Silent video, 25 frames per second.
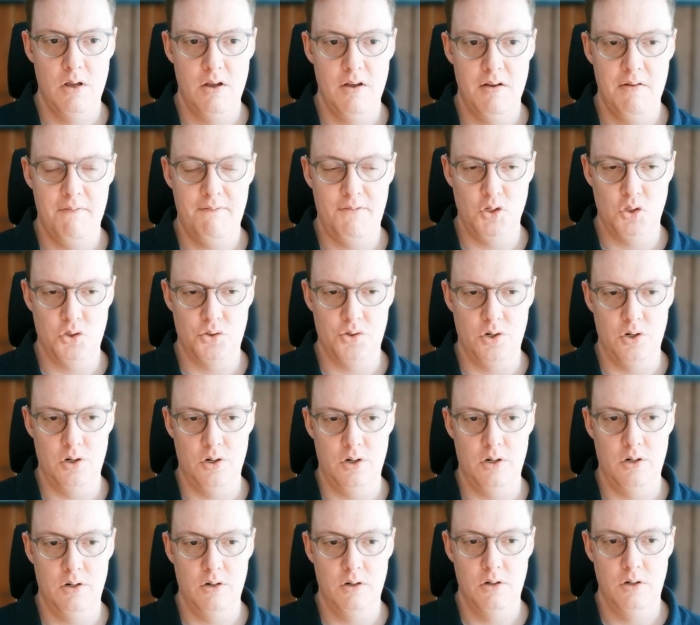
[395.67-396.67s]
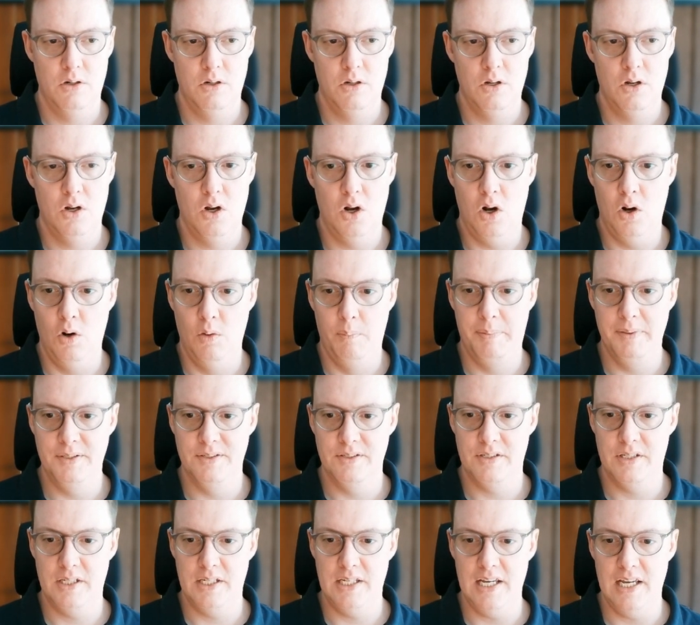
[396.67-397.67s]
Fischer
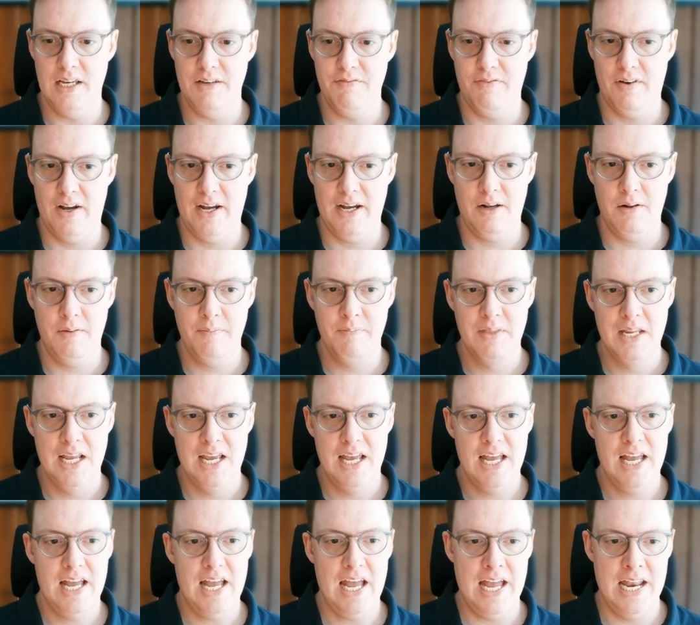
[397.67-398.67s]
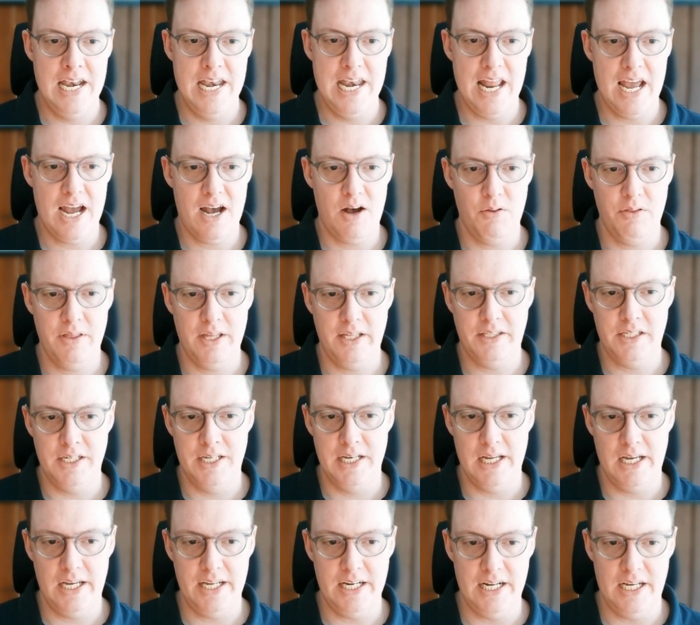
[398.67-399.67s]
opens the a file. And now that the
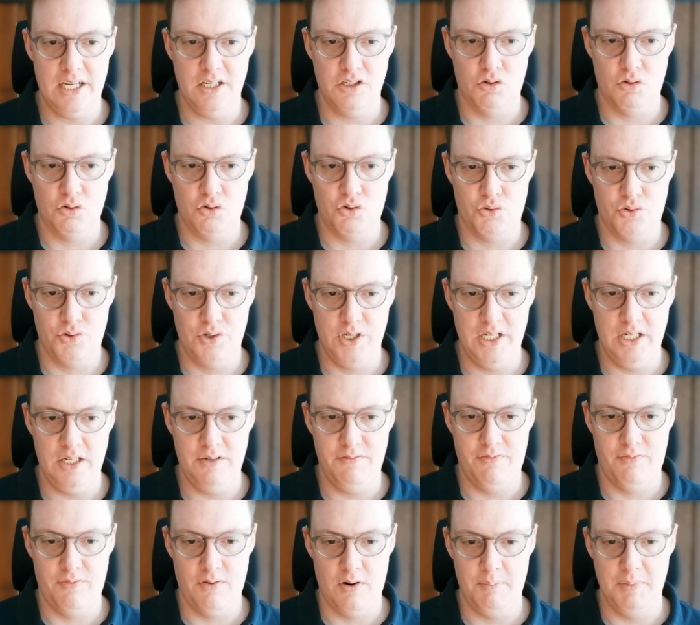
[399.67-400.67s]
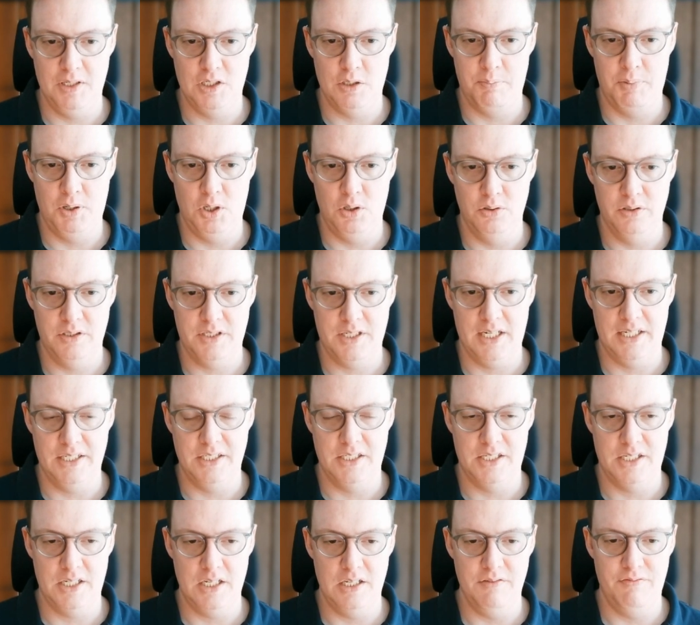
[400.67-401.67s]
knight has retreated from its post on
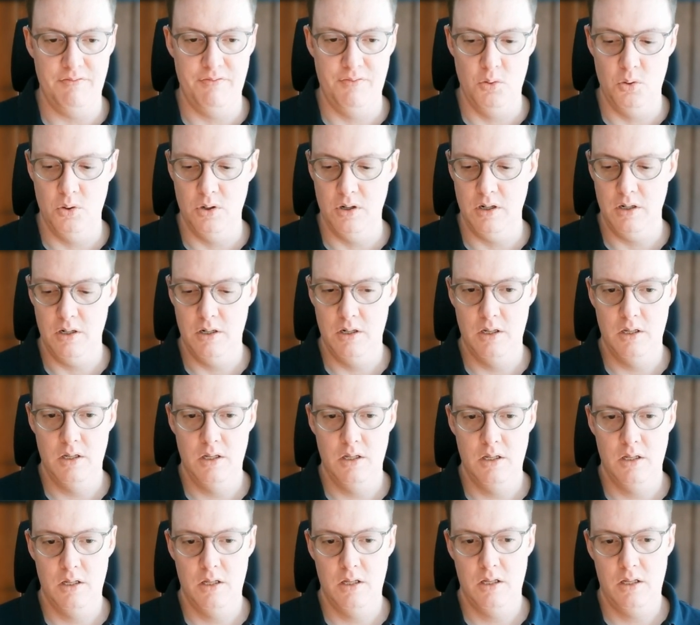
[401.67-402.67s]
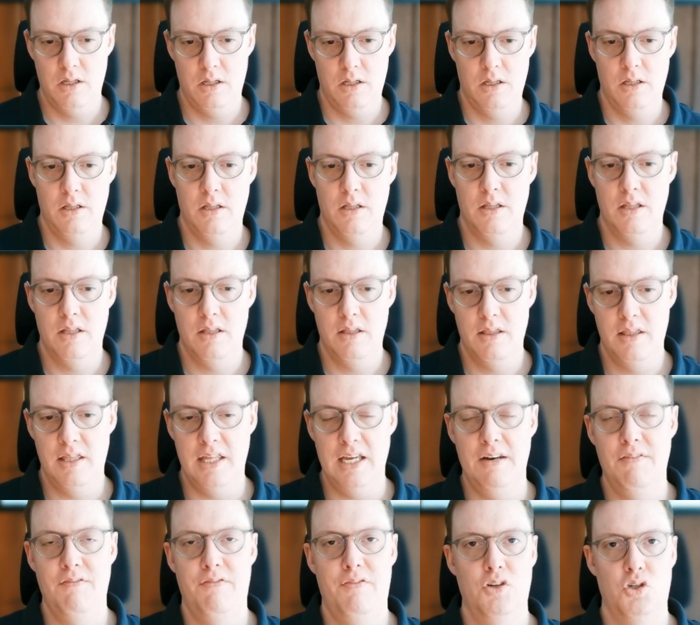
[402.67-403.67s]
c4,
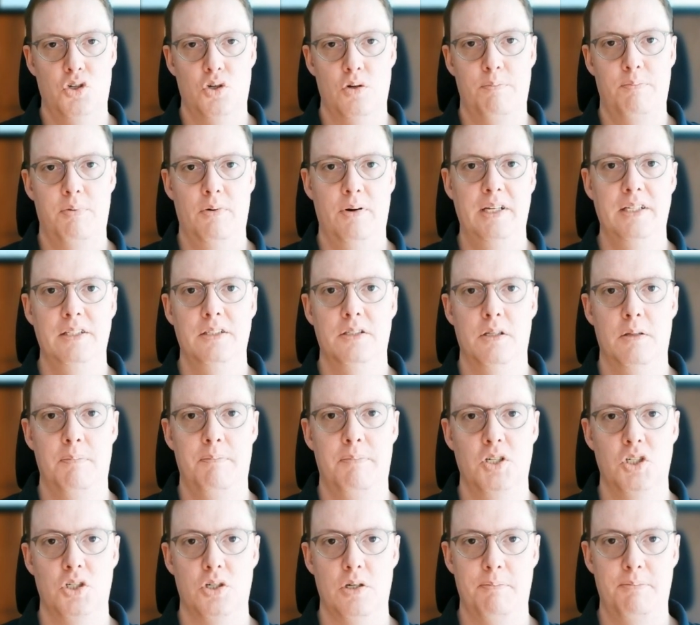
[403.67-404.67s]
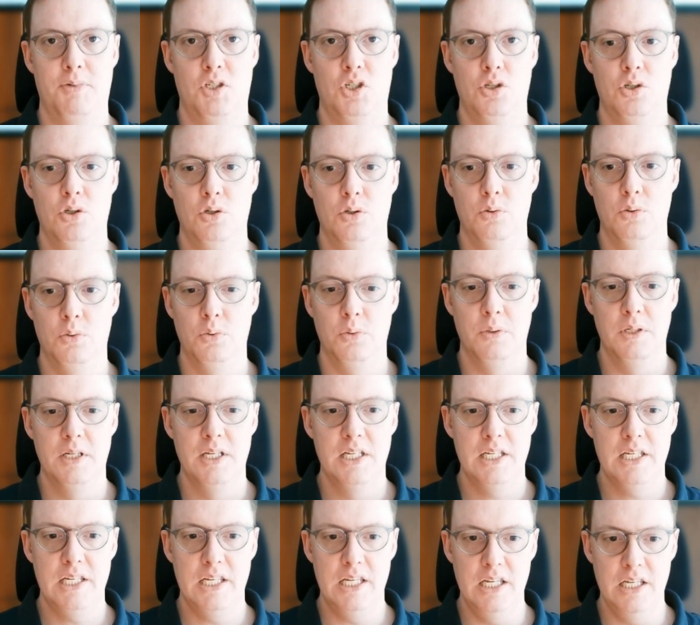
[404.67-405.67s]
then Fischer brings the bishop to
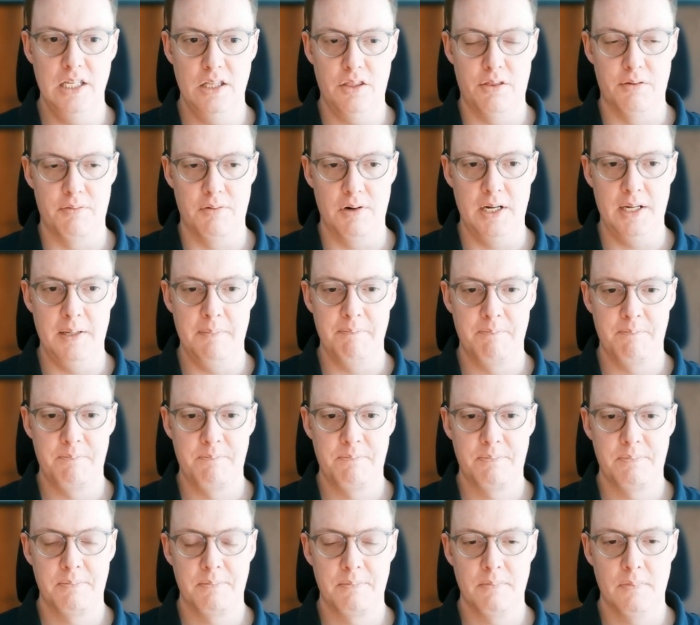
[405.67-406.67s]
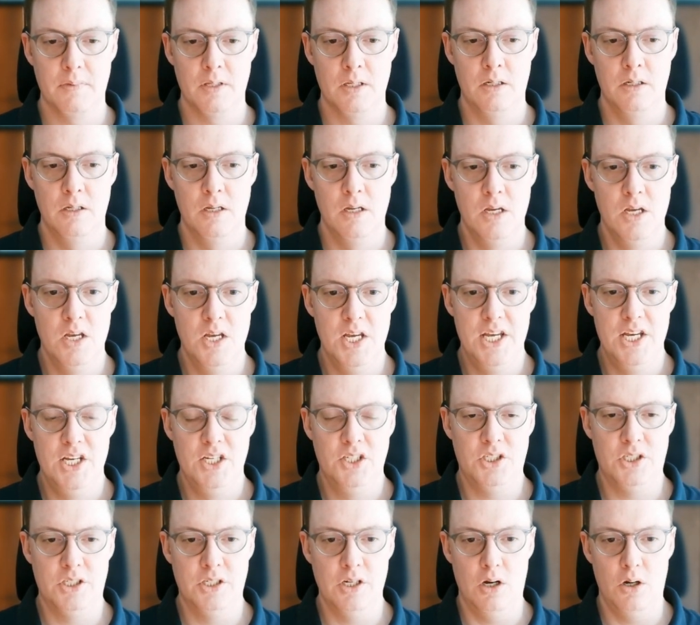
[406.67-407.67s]
e3.
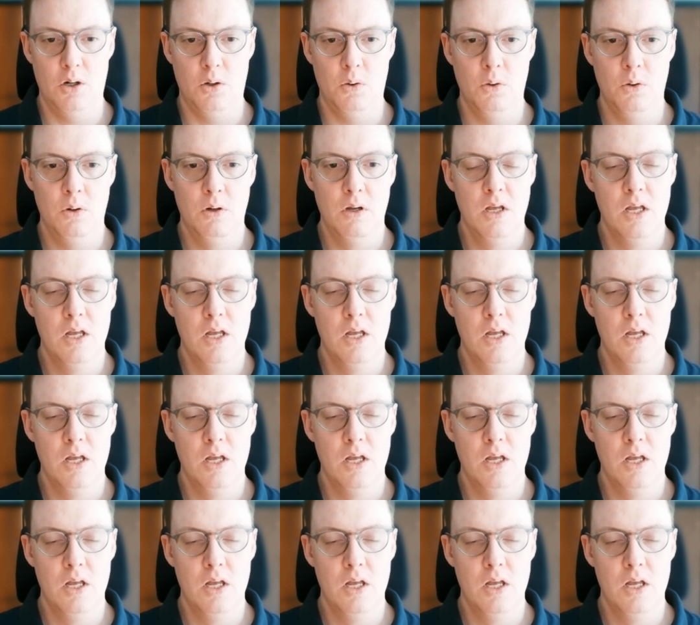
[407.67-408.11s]
So,